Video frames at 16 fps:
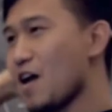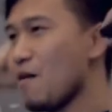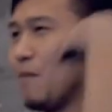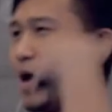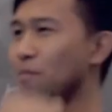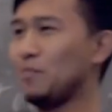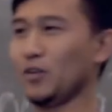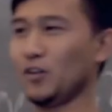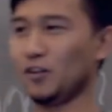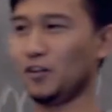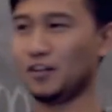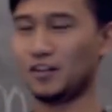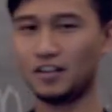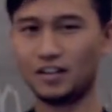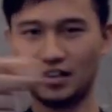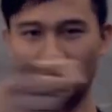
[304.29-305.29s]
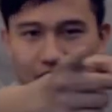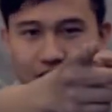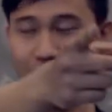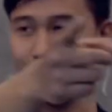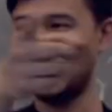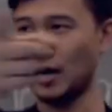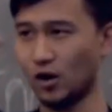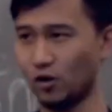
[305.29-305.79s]
Maple
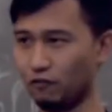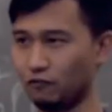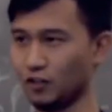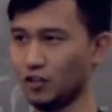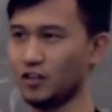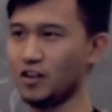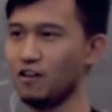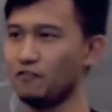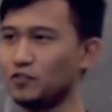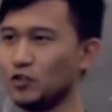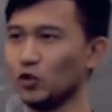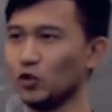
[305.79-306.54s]
is a powerful enough